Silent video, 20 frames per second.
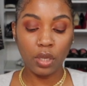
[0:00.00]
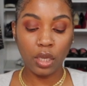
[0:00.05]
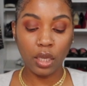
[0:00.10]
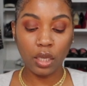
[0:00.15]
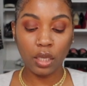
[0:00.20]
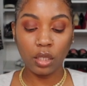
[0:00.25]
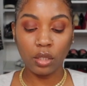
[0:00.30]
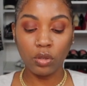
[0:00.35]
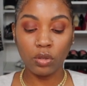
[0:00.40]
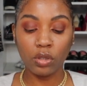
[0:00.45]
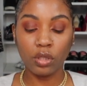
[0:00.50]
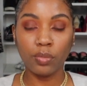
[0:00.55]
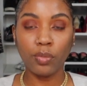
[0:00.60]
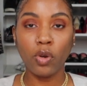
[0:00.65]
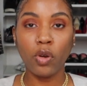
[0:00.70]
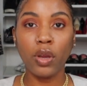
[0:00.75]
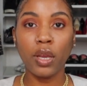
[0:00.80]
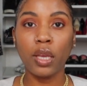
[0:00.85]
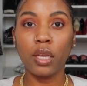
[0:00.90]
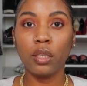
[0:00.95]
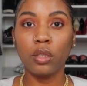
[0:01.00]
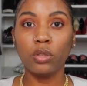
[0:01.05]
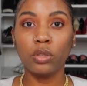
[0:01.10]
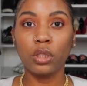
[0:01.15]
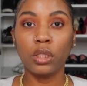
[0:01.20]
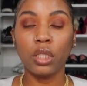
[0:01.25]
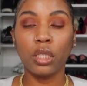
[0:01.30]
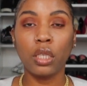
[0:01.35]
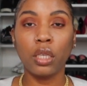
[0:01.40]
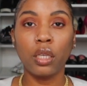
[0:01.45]
like a little small hand
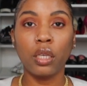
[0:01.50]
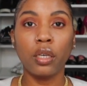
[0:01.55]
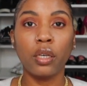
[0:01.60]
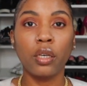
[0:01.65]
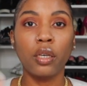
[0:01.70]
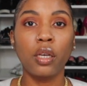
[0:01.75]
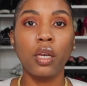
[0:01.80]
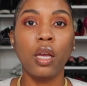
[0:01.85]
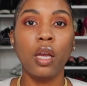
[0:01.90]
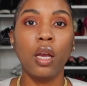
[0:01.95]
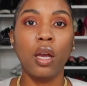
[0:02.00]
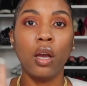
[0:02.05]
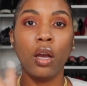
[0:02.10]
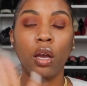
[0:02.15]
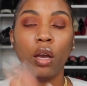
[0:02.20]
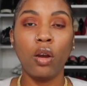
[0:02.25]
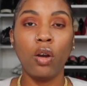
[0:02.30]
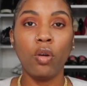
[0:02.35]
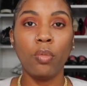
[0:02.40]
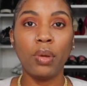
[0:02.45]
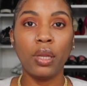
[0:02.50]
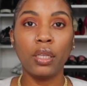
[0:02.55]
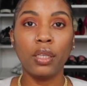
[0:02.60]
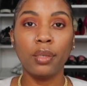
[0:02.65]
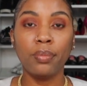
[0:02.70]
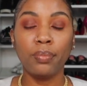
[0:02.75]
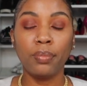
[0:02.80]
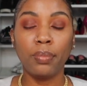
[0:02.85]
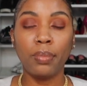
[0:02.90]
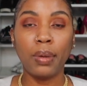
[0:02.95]
lotion in here. All my
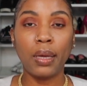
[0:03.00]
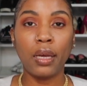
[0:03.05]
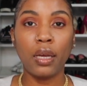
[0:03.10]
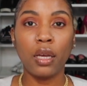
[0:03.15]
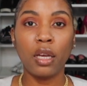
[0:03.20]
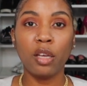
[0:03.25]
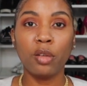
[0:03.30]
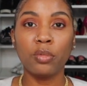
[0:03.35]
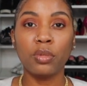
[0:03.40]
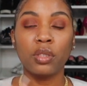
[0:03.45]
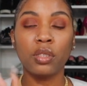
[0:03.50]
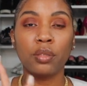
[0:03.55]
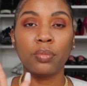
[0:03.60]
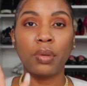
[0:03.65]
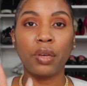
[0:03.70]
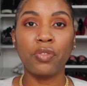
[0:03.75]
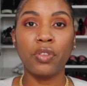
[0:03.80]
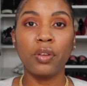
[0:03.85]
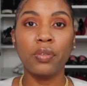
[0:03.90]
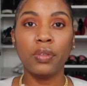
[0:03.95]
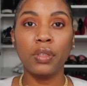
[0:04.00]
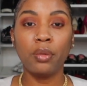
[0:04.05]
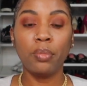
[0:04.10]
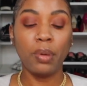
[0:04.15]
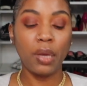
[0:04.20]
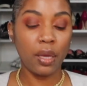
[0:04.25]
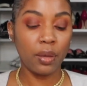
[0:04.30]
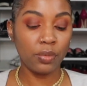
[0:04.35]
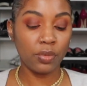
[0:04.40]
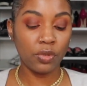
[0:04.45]
lip balms, my favorite lip
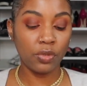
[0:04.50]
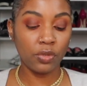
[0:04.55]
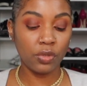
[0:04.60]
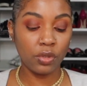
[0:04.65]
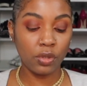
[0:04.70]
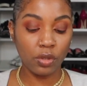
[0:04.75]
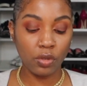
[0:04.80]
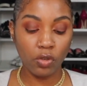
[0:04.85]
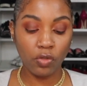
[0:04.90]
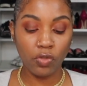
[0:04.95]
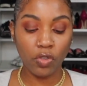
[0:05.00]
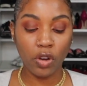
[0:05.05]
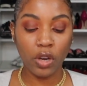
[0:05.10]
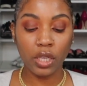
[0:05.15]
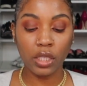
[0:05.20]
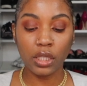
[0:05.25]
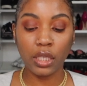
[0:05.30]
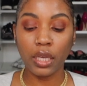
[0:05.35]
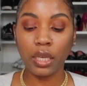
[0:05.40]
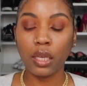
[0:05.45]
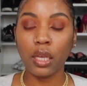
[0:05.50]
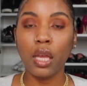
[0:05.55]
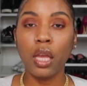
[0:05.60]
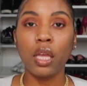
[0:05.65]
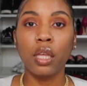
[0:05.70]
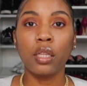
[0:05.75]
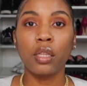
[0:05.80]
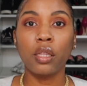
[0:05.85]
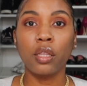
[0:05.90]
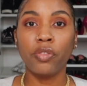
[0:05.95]
balms so far is like
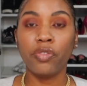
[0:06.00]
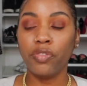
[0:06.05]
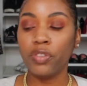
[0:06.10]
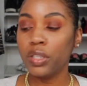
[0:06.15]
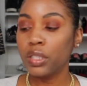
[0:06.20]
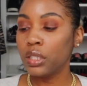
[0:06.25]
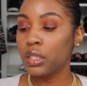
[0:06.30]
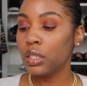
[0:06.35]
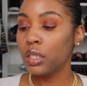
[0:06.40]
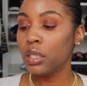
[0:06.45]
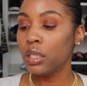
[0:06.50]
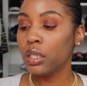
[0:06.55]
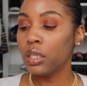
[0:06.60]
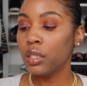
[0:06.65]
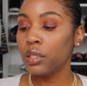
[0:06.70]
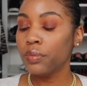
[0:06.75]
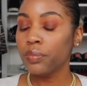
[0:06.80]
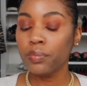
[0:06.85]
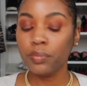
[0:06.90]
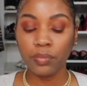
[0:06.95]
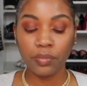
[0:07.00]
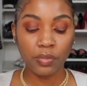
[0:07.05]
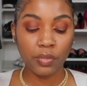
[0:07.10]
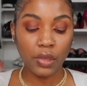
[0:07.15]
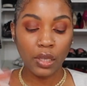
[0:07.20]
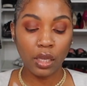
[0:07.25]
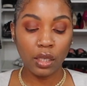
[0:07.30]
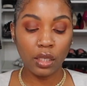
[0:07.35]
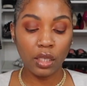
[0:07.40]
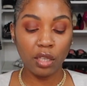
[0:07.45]
the Fenty
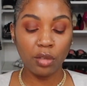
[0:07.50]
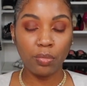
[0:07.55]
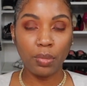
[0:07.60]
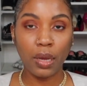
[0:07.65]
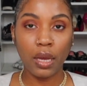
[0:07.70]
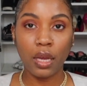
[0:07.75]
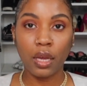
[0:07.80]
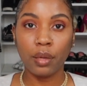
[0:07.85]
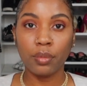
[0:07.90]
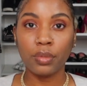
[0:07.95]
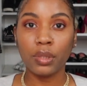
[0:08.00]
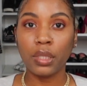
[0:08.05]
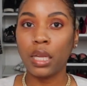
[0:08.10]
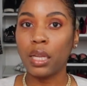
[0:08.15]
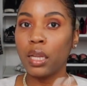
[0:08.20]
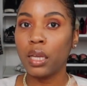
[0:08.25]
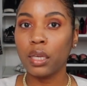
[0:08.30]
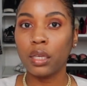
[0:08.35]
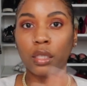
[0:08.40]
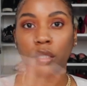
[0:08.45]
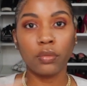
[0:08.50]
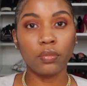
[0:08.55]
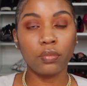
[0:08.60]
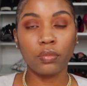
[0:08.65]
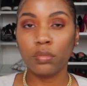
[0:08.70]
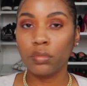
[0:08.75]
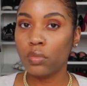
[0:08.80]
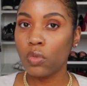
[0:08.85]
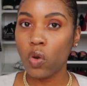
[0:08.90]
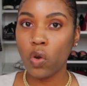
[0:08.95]
lip balms. I like
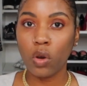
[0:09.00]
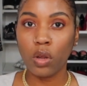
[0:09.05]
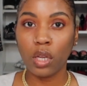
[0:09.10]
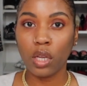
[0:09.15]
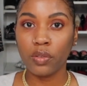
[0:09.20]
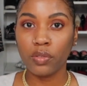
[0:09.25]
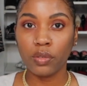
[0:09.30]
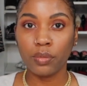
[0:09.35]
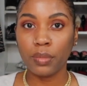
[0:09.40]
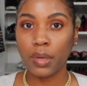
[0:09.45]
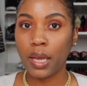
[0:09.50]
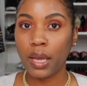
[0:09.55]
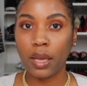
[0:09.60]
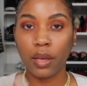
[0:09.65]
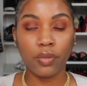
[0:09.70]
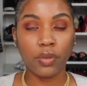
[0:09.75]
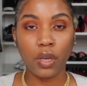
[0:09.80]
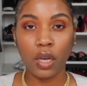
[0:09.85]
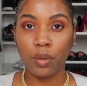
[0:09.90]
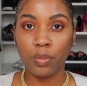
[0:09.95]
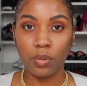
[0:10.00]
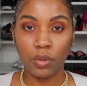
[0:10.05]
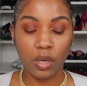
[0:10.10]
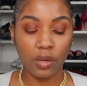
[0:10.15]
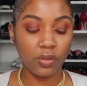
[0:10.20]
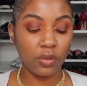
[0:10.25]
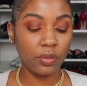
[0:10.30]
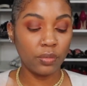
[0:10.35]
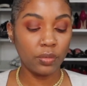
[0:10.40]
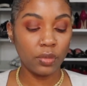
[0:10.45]
all of them. I have a couple of
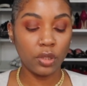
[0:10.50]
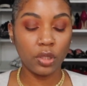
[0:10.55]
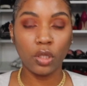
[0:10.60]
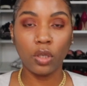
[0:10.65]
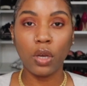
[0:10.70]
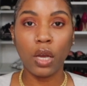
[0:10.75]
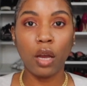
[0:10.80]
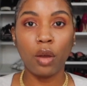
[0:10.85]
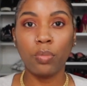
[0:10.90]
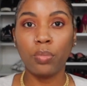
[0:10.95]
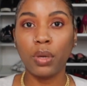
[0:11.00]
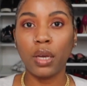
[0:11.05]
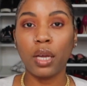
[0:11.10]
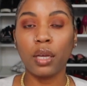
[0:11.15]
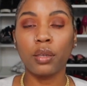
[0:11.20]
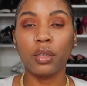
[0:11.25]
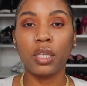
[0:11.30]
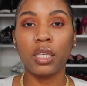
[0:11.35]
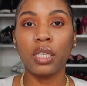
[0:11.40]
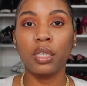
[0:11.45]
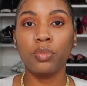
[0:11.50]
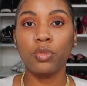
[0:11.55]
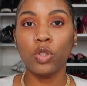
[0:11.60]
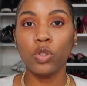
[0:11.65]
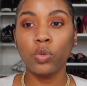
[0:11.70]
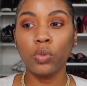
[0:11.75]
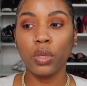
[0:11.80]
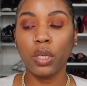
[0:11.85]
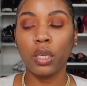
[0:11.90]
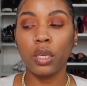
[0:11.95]
them. So I'll probably keep
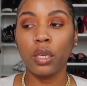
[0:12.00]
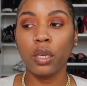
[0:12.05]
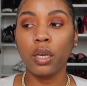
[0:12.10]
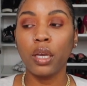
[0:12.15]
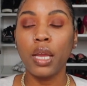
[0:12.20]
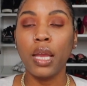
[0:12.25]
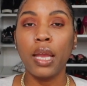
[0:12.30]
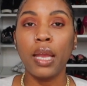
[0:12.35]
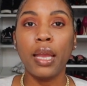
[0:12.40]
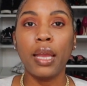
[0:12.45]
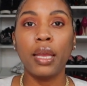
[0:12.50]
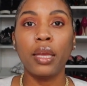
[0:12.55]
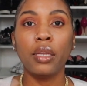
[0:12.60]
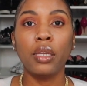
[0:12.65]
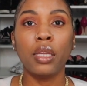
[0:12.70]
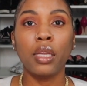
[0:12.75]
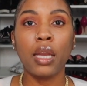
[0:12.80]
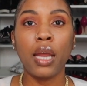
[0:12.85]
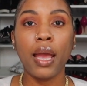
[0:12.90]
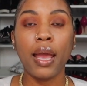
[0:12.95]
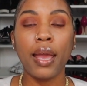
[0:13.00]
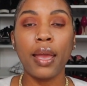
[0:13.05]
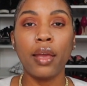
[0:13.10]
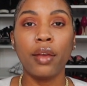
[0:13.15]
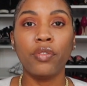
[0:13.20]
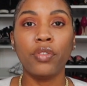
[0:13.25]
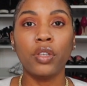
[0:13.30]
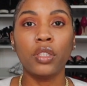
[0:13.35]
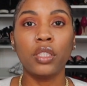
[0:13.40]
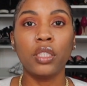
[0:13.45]
2 in here. And then I
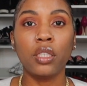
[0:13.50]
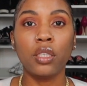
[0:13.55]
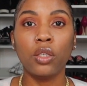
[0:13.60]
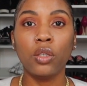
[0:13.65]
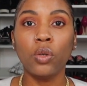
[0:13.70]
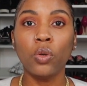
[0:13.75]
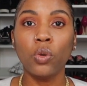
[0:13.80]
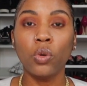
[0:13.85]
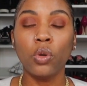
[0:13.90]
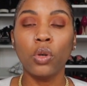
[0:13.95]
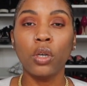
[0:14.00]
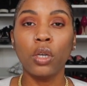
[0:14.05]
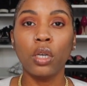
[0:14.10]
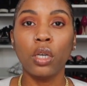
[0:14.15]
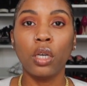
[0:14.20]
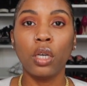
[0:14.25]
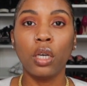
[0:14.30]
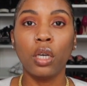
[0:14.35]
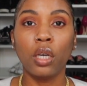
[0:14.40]
have a Dior